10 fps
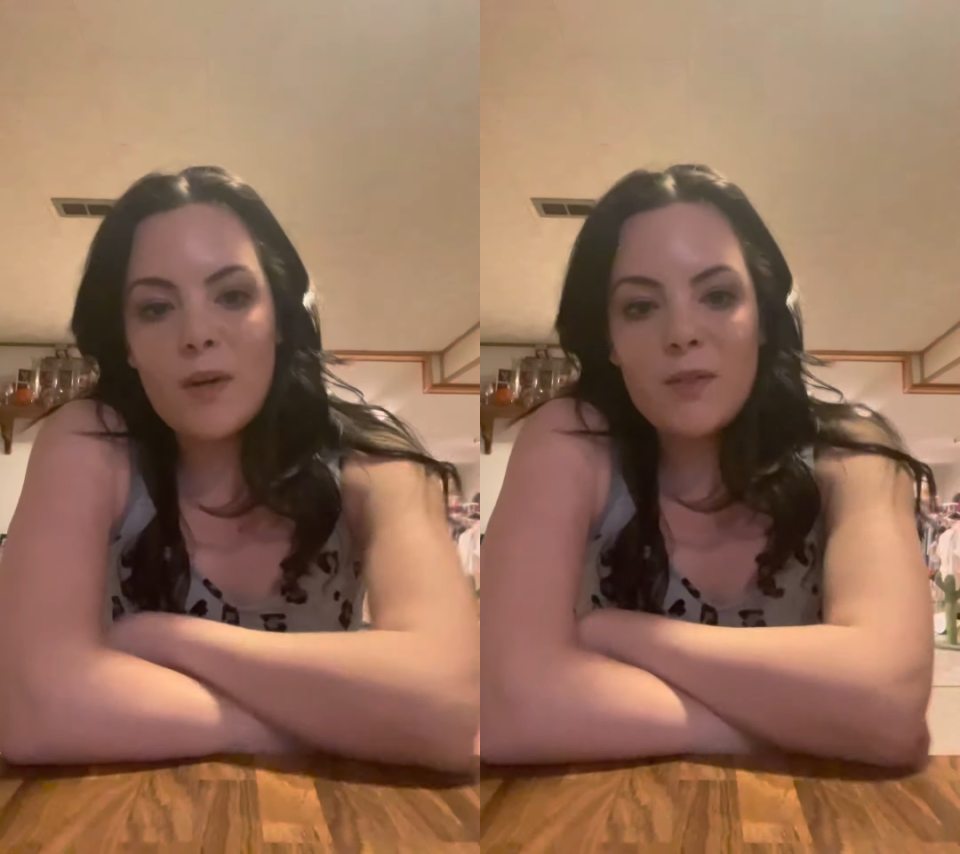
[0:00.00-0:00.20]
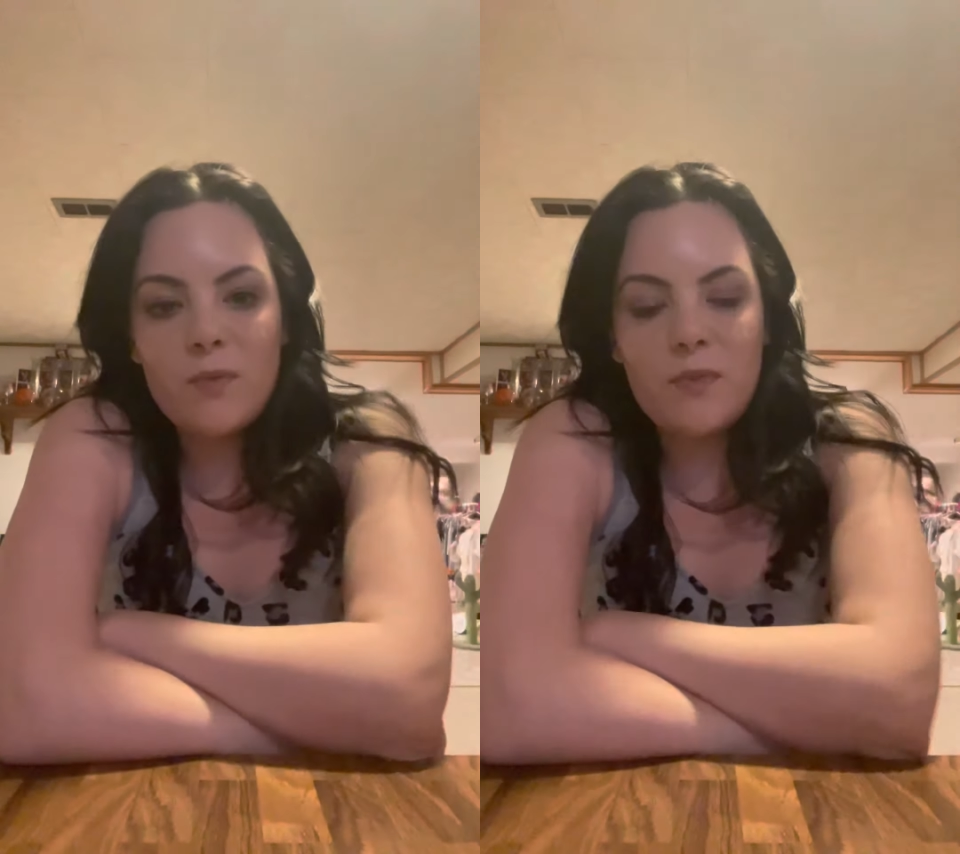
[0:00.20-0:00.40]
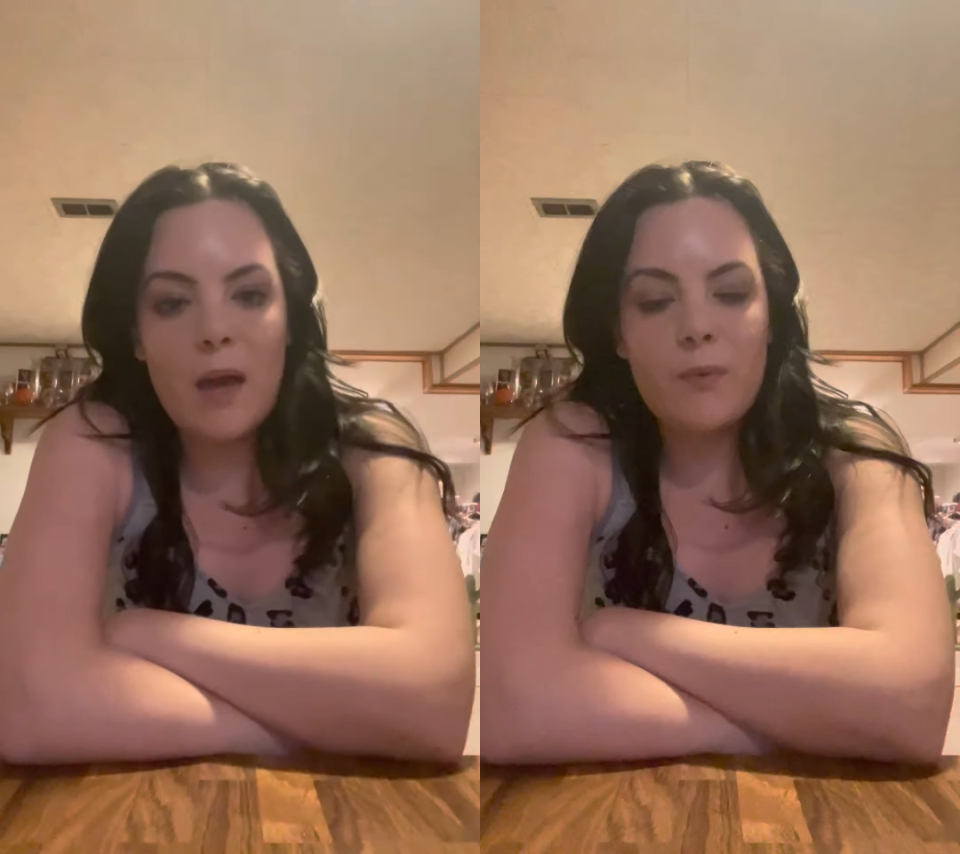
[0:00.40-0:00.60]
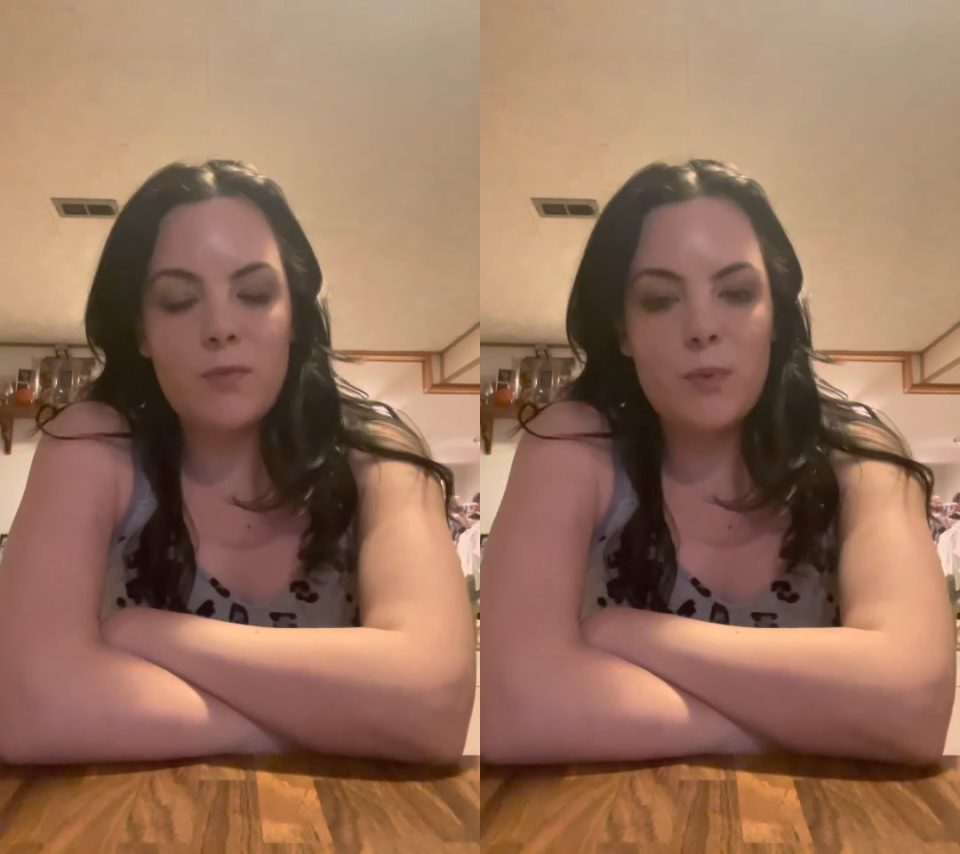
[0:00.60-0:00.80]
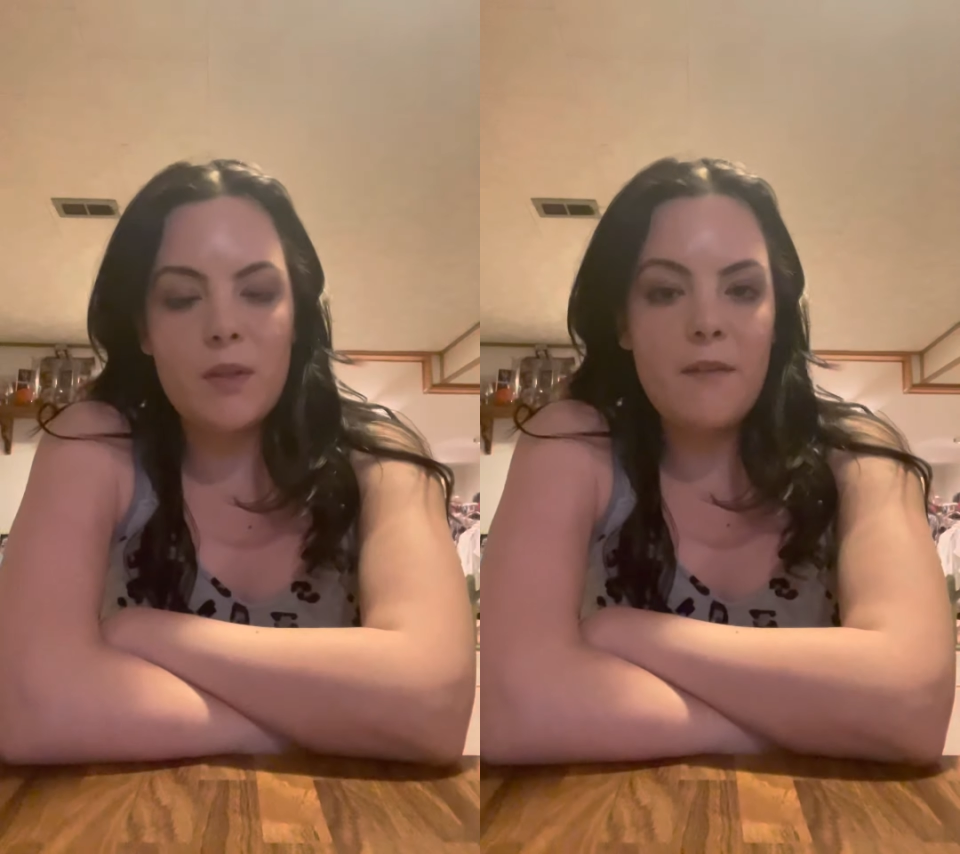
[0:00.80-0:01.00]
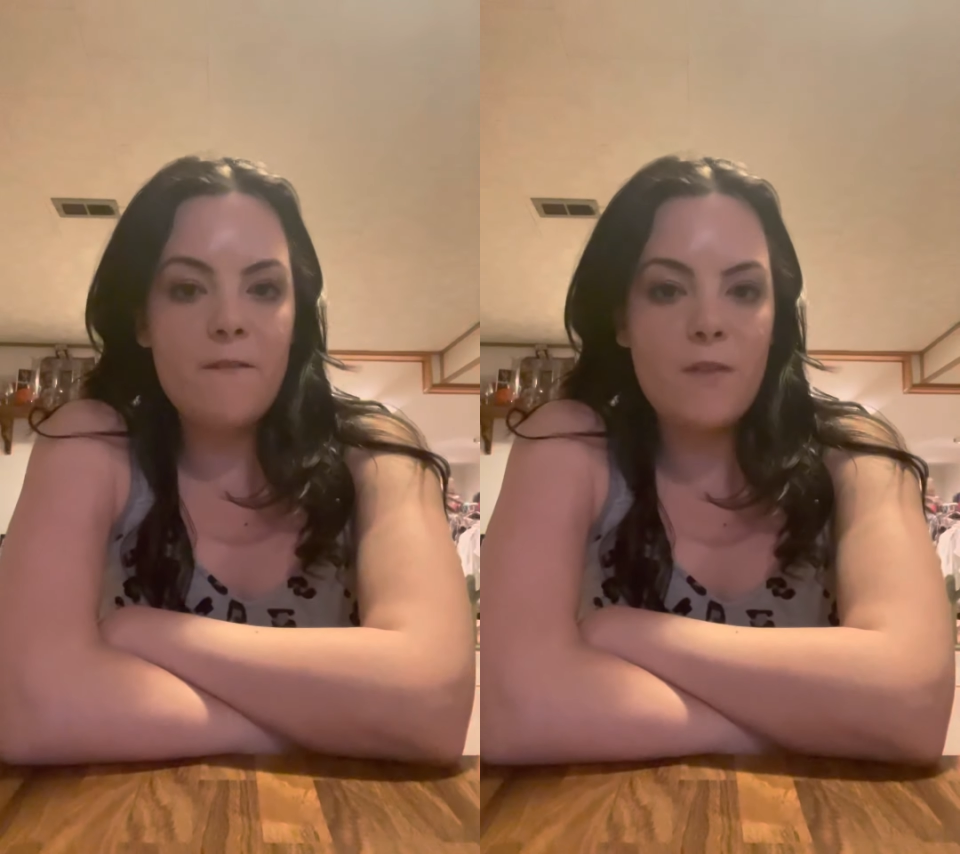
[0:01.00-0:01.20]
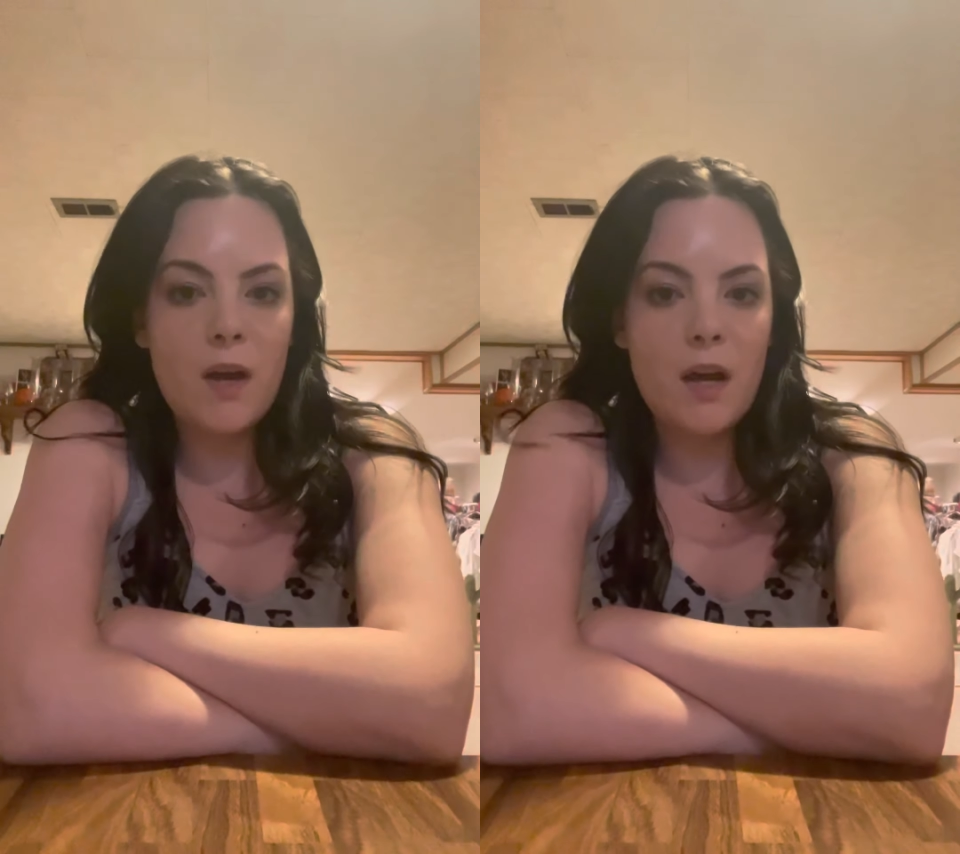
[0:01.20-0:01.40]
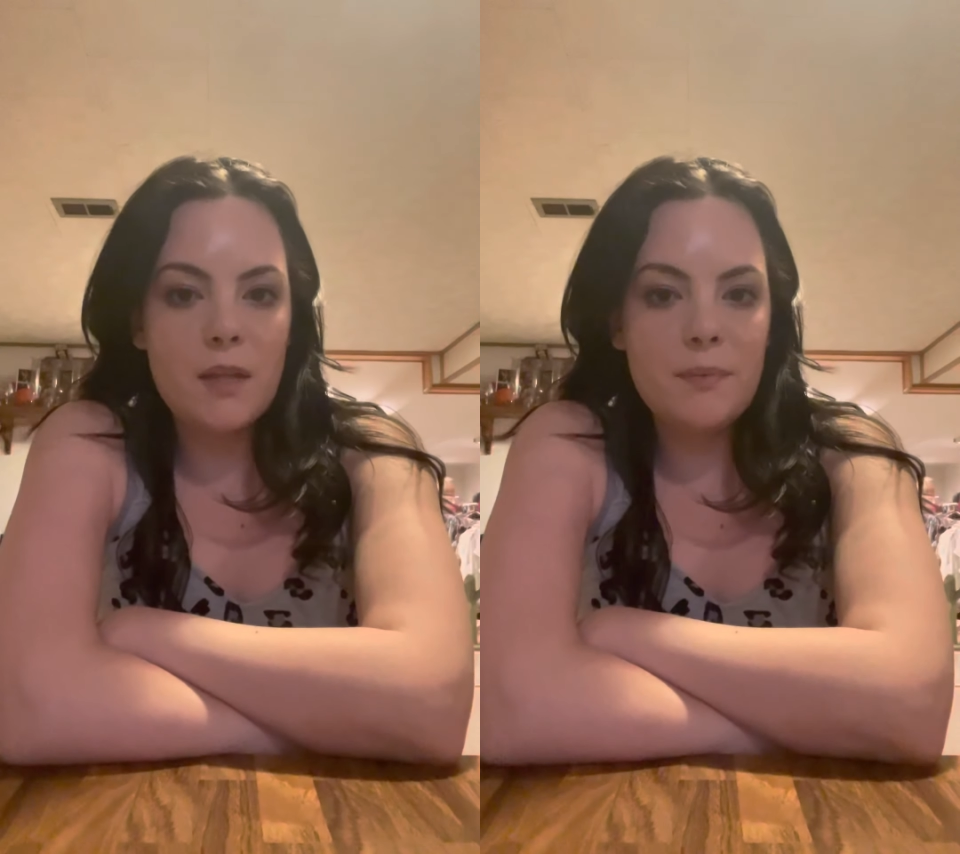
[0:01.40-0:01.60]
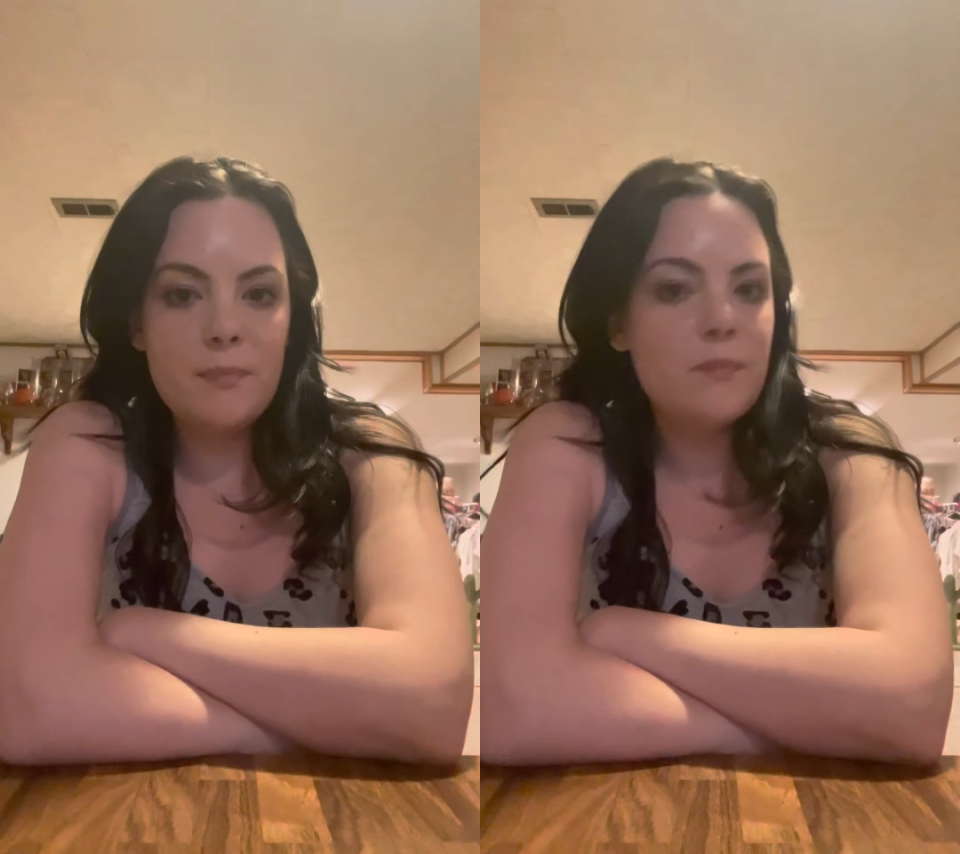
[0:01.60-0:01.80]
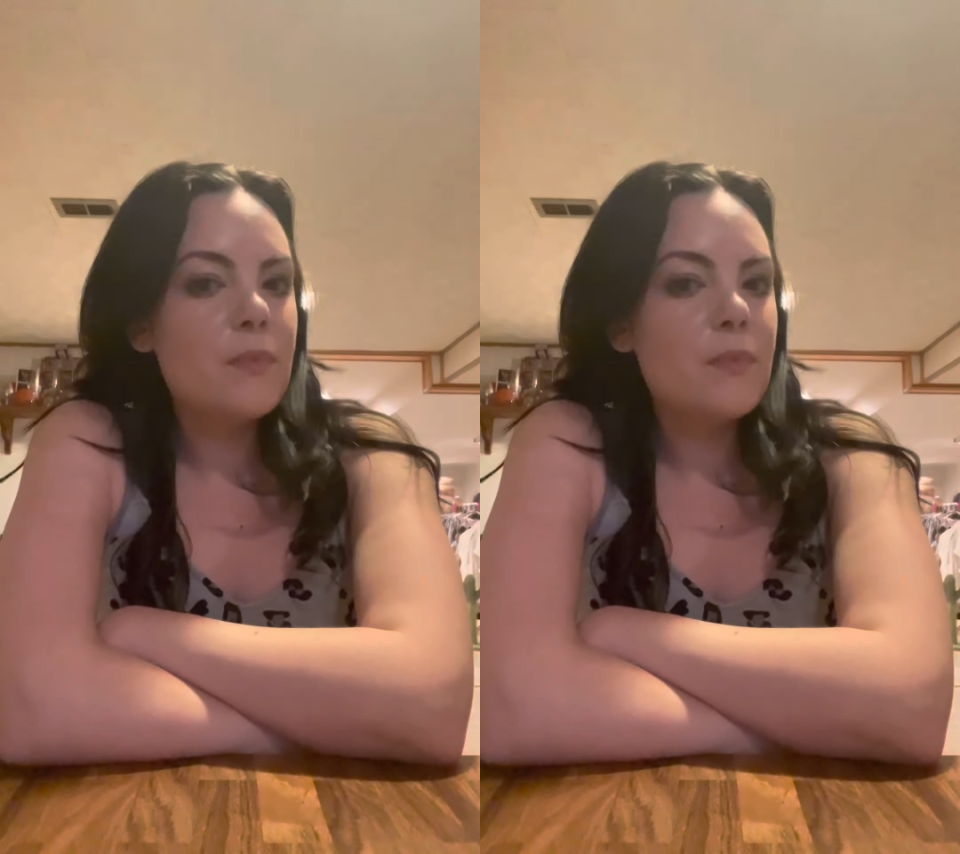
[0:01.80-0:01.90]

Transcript: So that was really fun.